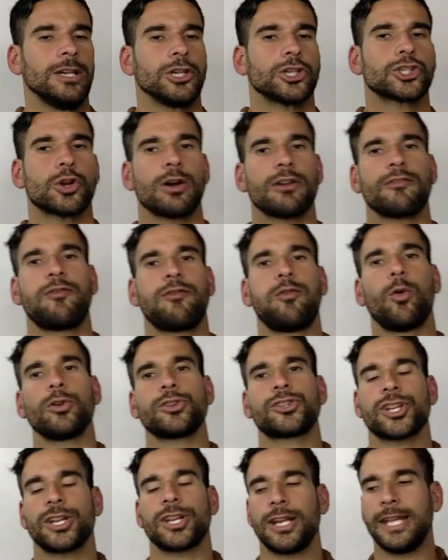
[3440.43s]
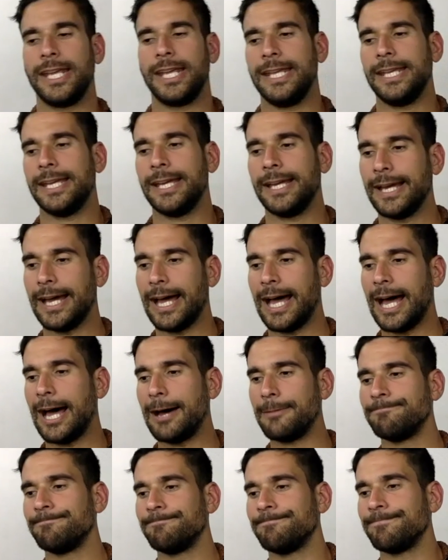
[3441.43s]
So unfortunately,
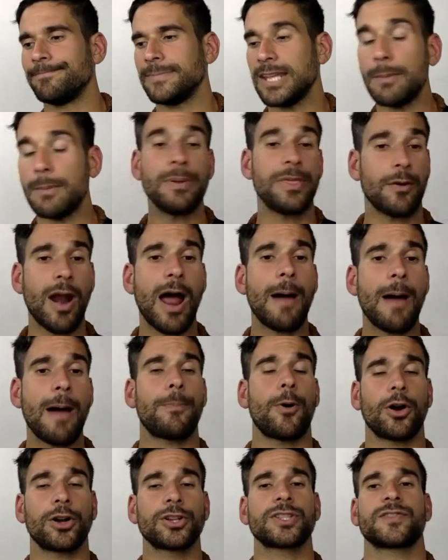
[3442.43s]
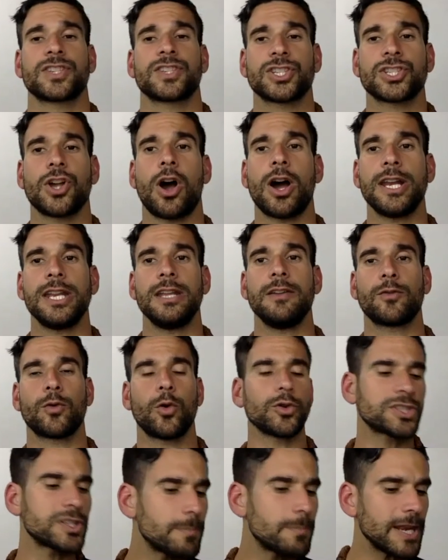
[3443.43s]
but there are pockets of society, of
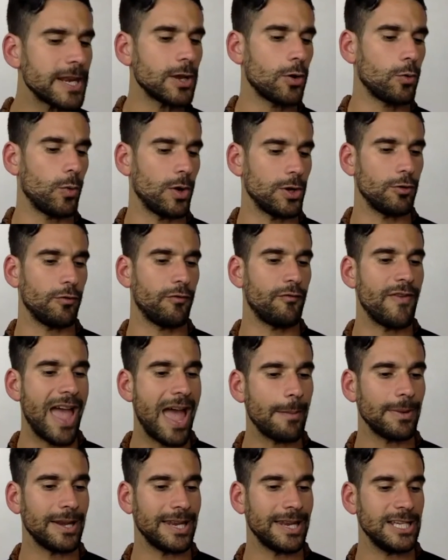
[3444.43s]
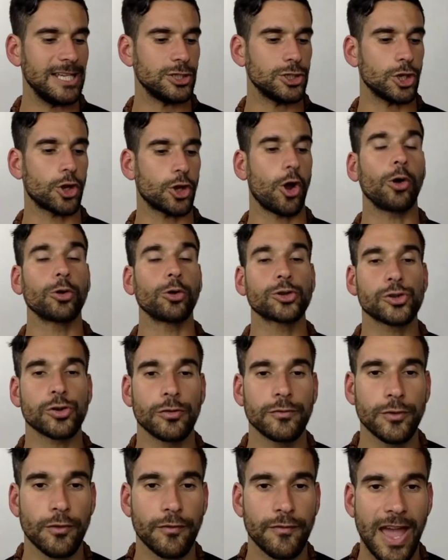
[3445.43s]
course, depending on what your family is, the culture
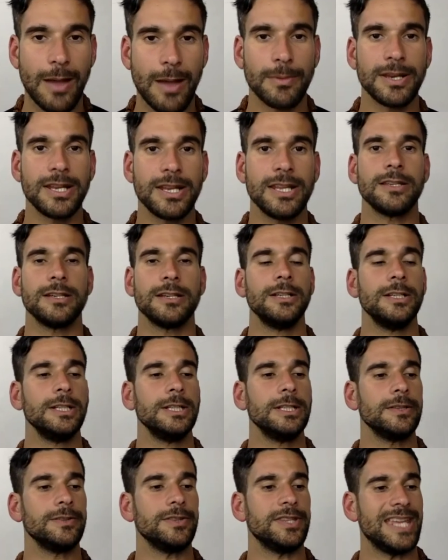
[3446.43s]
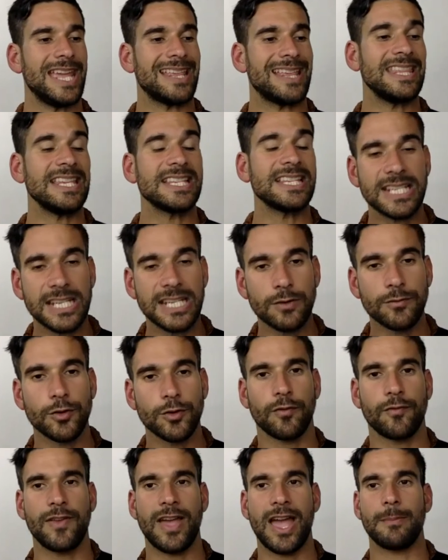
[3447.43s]
of your family, the ethnicity of
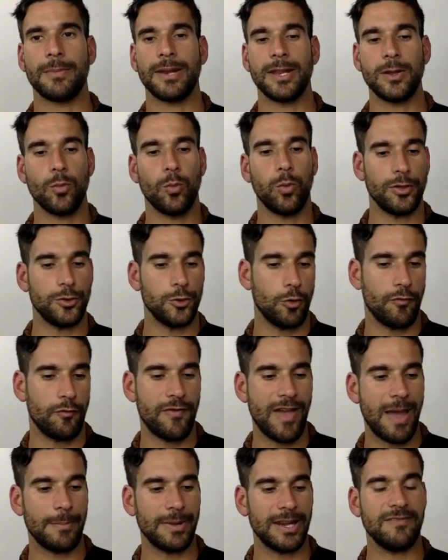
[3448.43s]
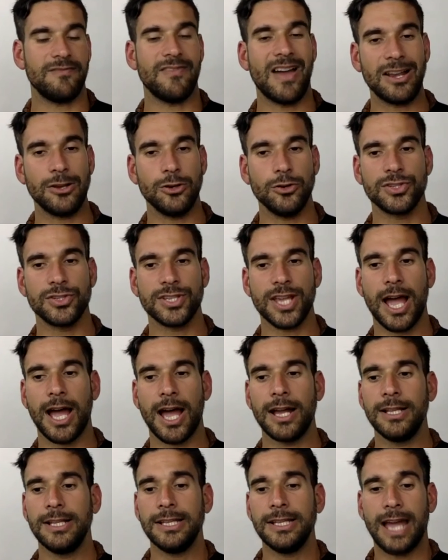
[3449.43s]
your family, what your family values
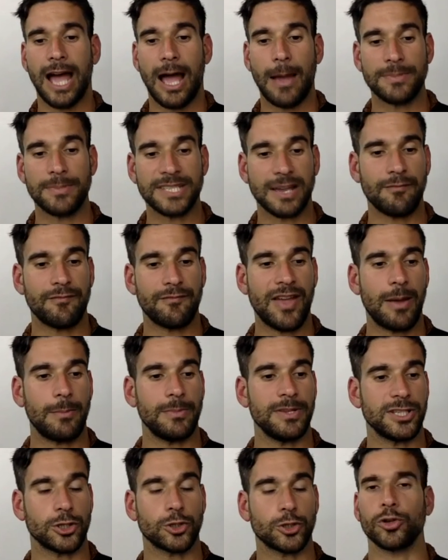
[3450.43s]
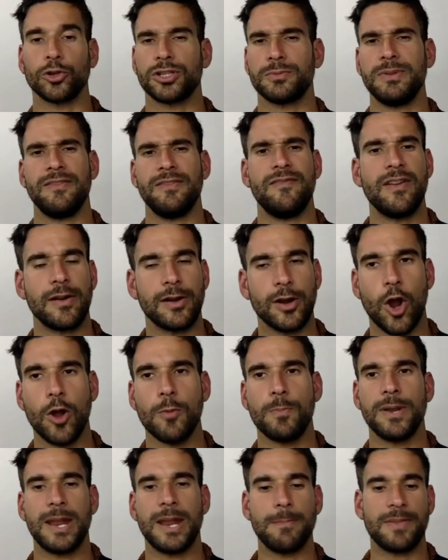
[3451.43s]
are. Some families are taught to be very
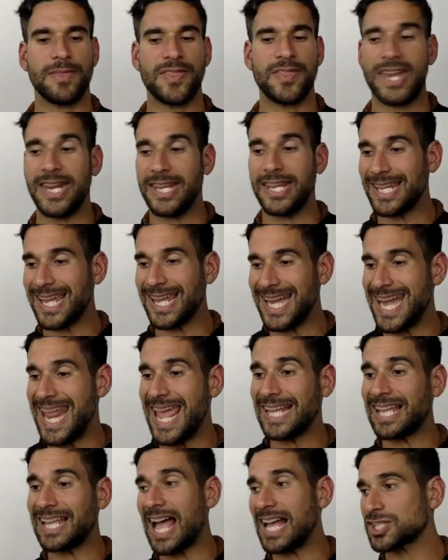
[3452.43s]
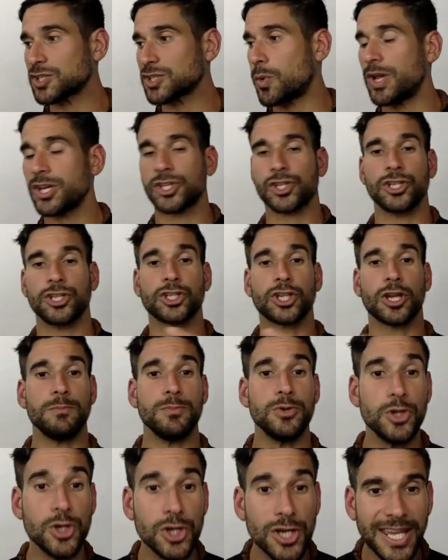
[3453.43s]
open, empathetic, connect, ask questions,
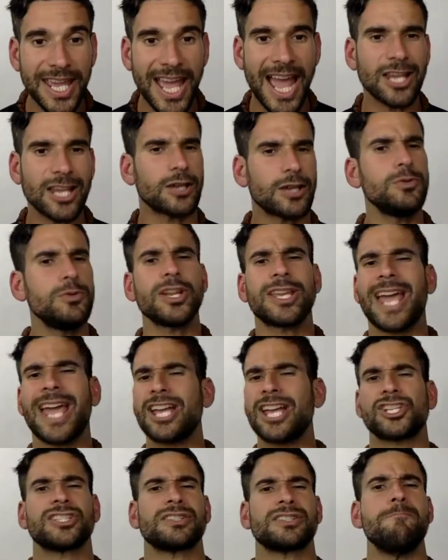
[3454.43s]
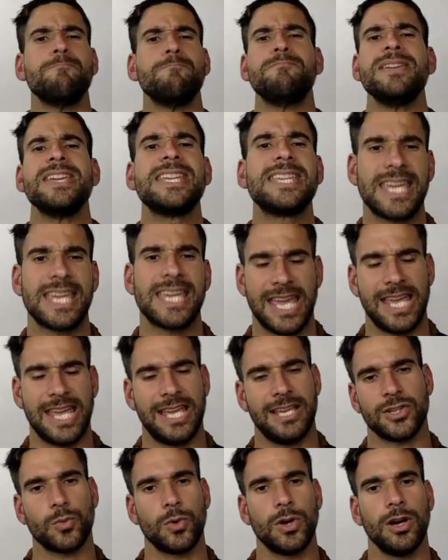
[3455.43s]
communicate. Communication is a big key
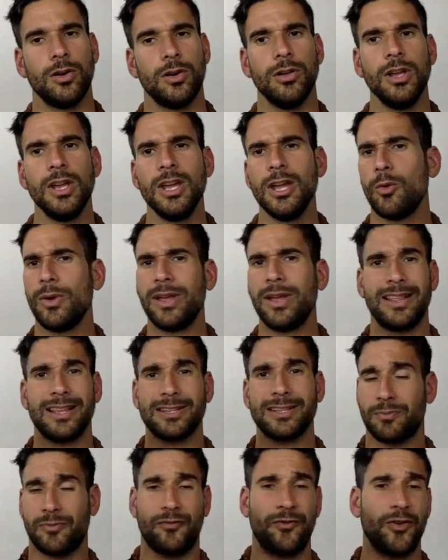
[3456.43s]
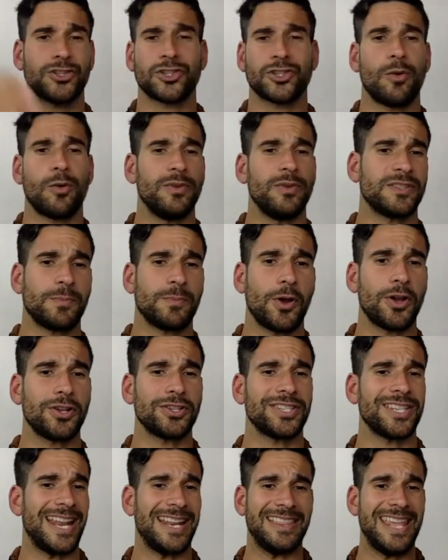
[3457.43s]
as well. That's the first time we've spoken
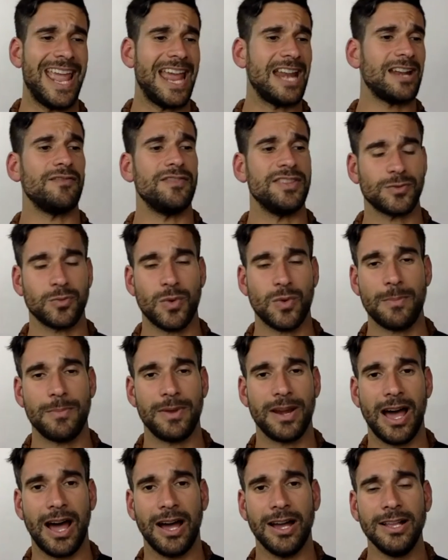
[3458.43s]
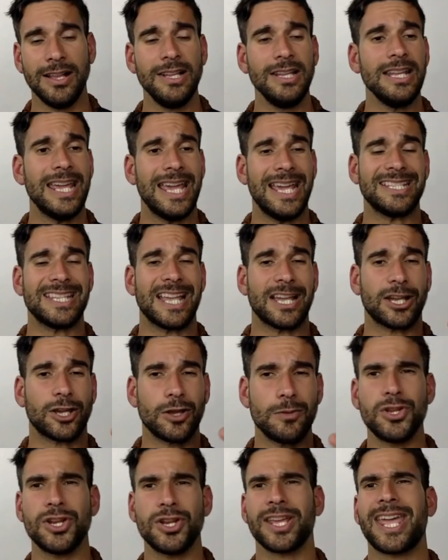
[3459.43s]
to that at the end of this webinar, is that
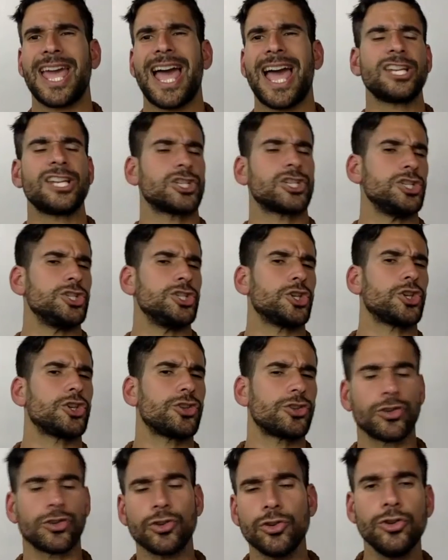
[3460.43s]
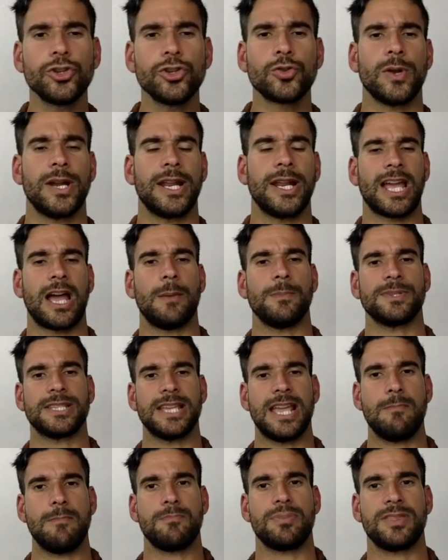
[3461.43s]
communication is huge when it comes
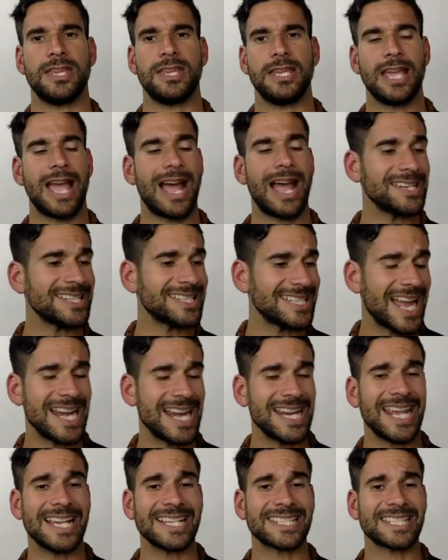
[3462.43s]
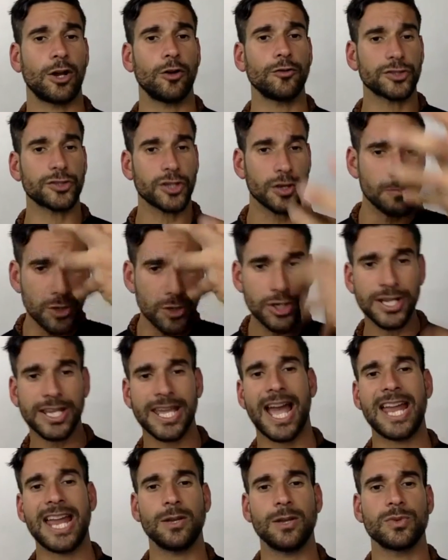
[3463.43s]
to empathy, understanding ourselves,
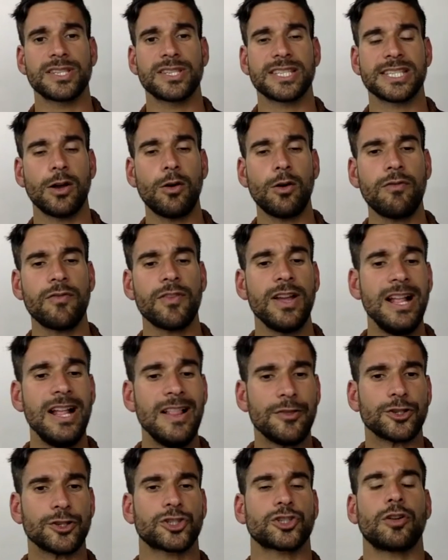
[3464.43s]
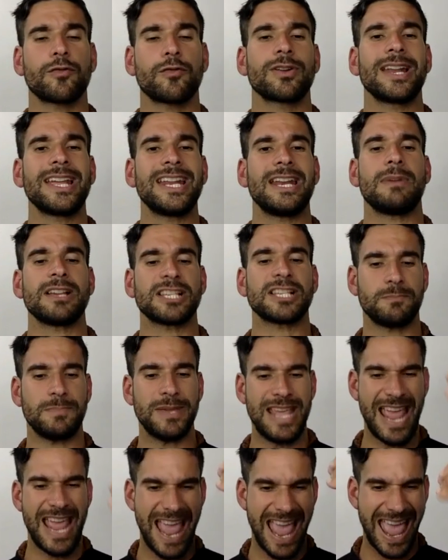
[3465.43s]
communicating with self. The sovereign leader must
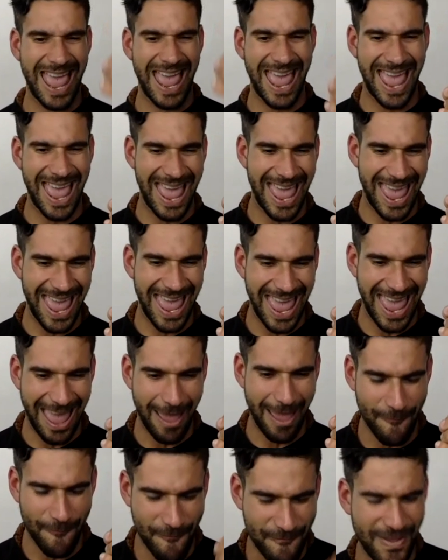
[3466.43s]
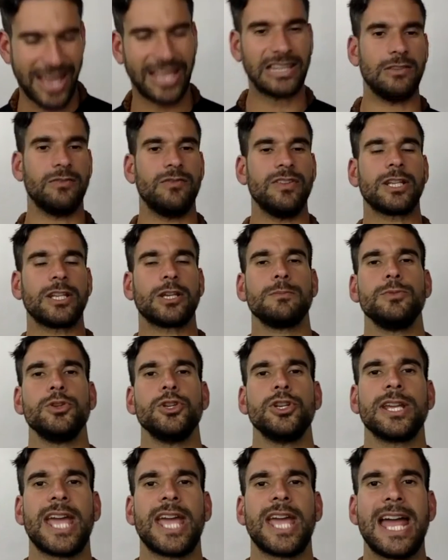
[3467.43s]
be effective in
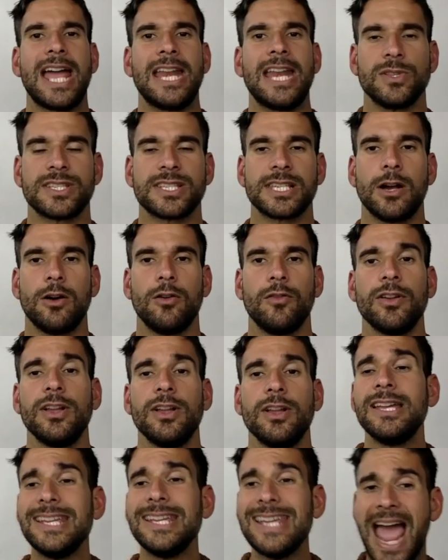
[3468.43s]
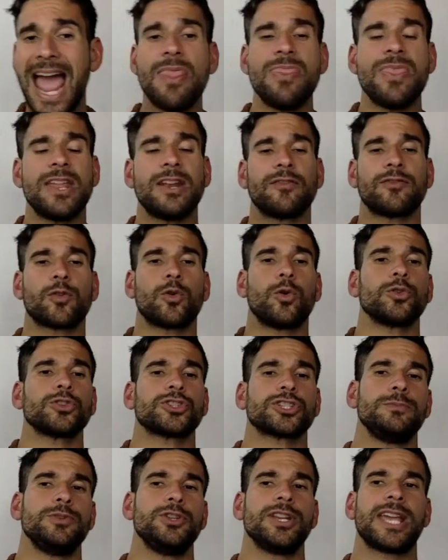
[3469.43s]
communicating with self, and then of course
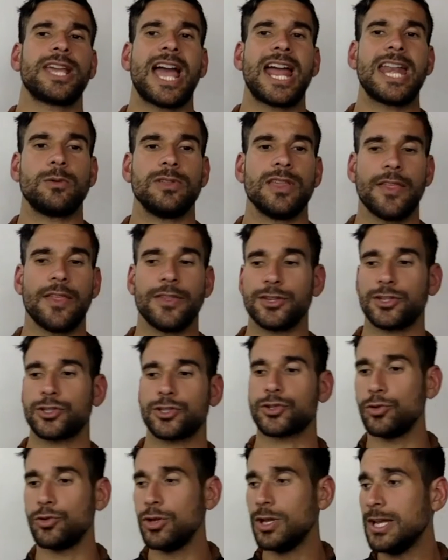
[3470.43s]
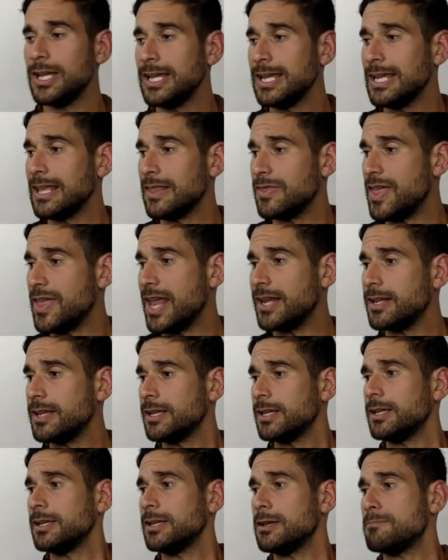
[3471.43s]
communicating with others to
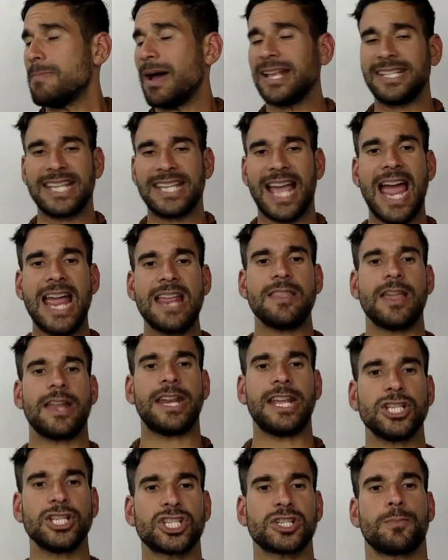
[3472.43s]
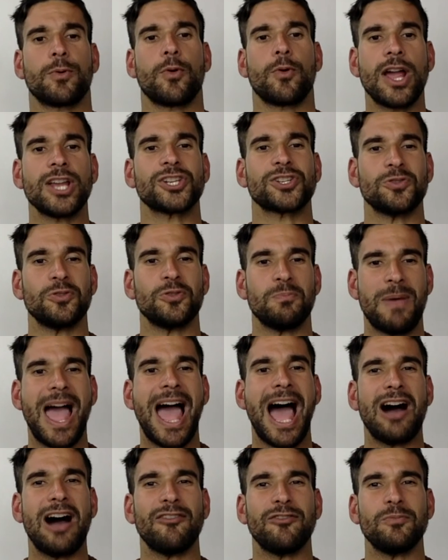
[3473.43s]
then maintain that inspirational,
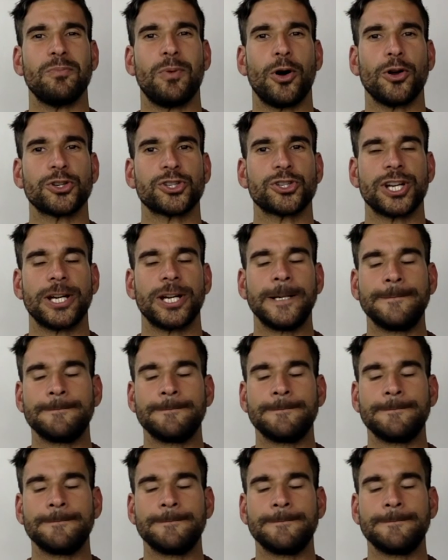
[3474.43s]
powerful posture.